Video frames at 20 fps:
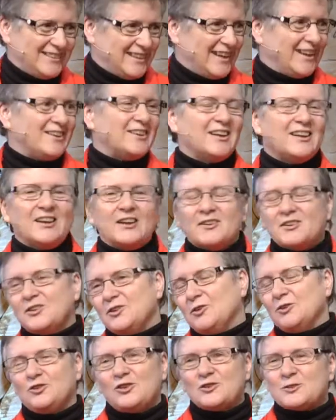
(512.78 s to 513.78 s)
yeah,
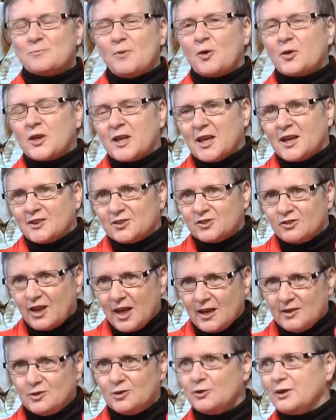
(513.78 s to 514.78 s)
you're just mocking us,
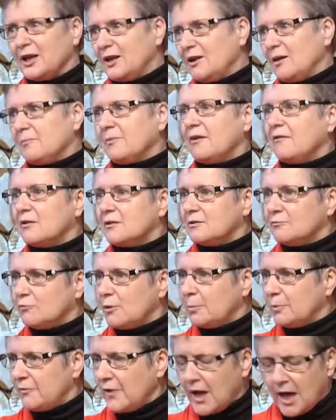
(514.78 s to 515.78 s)
Jan. You get up there at a
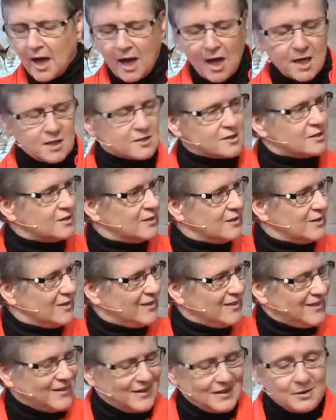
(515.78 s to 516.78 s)
drop of a hat.
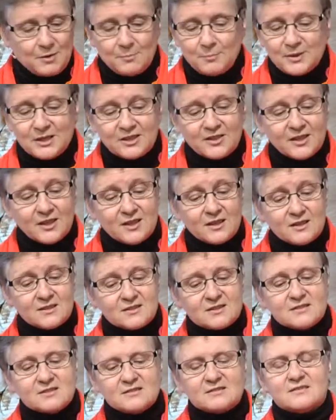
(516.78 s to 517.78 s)
But the thing
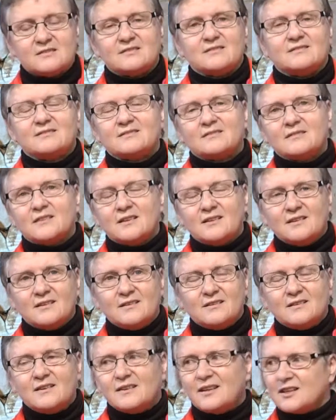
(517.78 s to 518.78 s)
is,
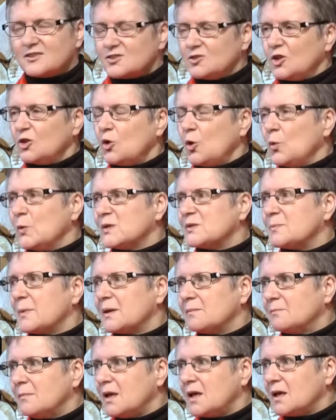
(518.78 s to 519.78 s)
that's not always
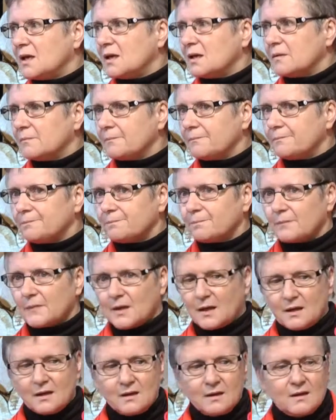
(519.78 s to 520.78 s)
been me.
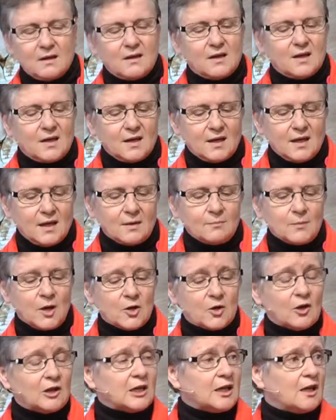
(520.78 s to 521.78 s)
In
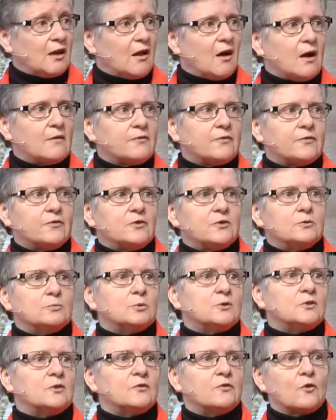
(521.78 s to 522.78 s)
my earlier life, you
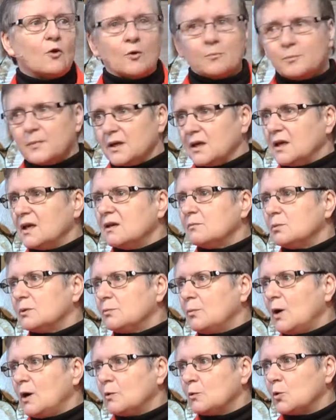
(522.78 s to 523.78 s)
wouldn't have got me here
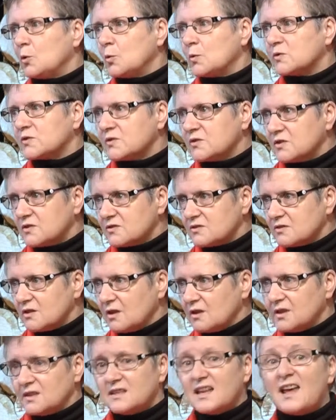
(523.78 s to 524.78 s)
with wild horses.
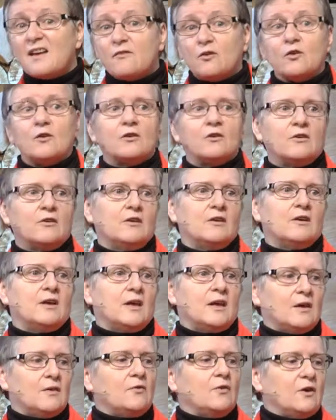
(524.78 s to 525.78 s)
I never,
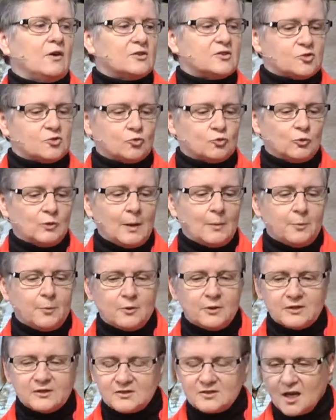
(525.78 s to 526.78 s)
ever stood up
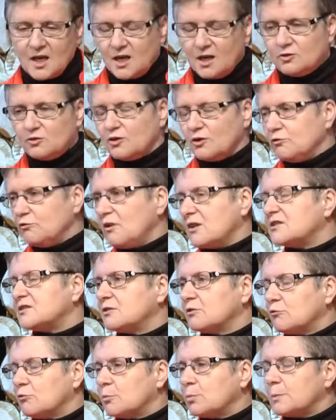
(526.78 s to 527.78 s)
on a stage and
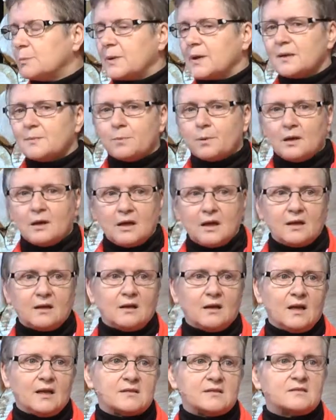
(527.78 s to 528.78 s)
addressed a group of people
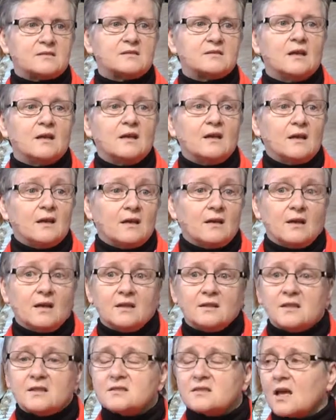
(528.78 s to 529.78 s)
unless,
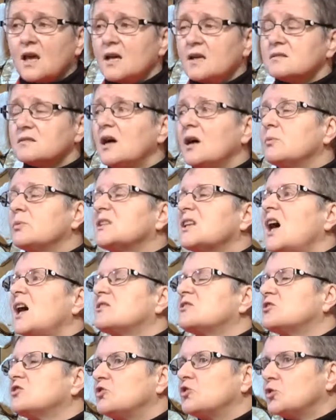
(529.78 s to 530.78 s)
in this case, I was
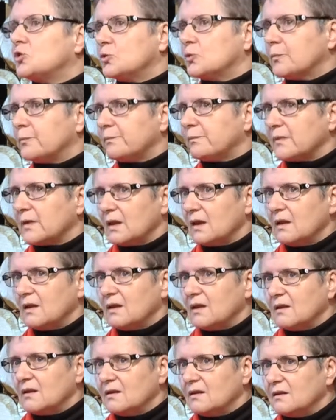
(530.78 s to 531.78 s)
asked to.
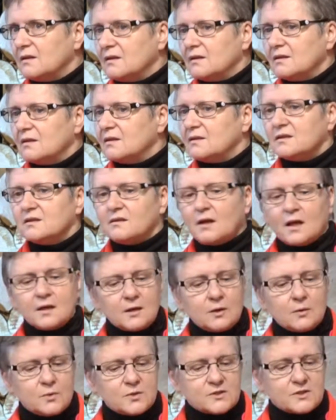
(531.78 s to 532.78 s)
Today,
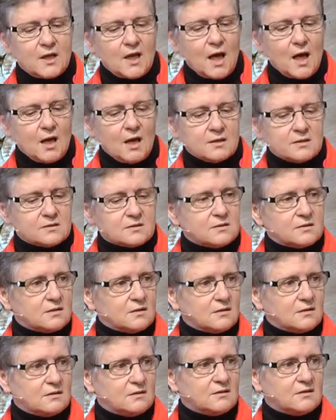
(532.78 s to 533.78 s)
I wasn't asked
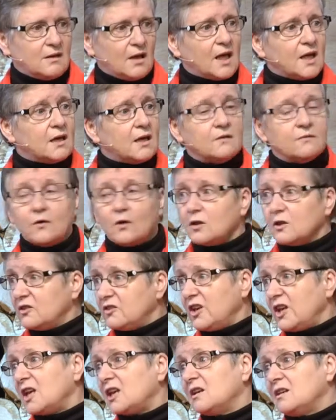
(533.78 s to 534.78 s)
today I
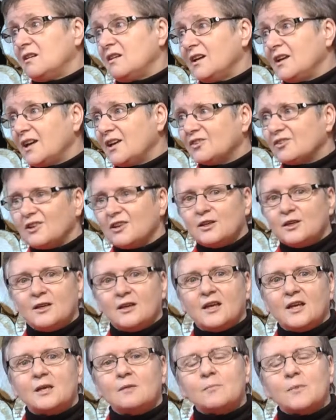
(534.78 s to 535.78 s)
volunteered. I actually
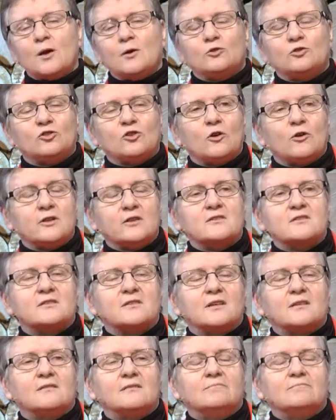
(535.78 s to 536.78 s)
emailed John and
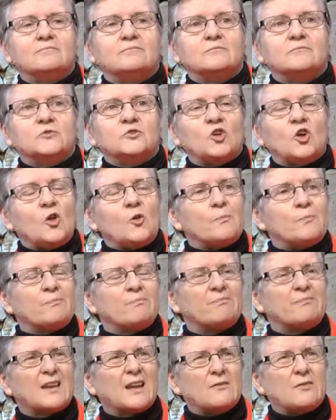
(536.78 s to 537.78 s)
said, John,
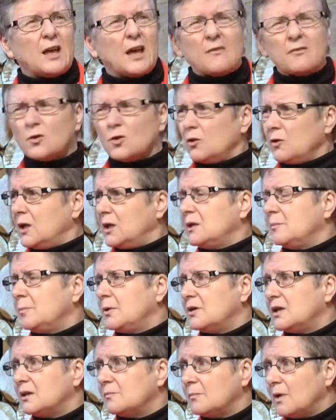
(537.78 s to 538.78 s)
if you haven't got
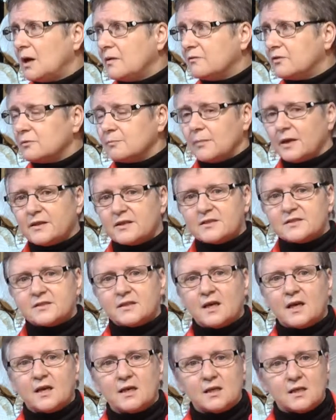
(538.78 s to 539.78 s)
anybody in mind for Mother's
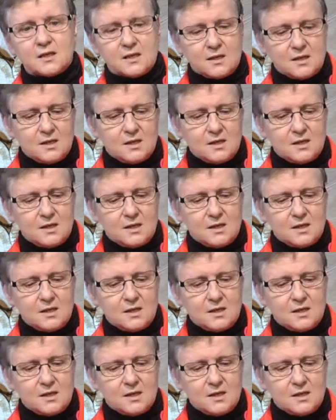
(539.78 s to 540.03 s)
Day,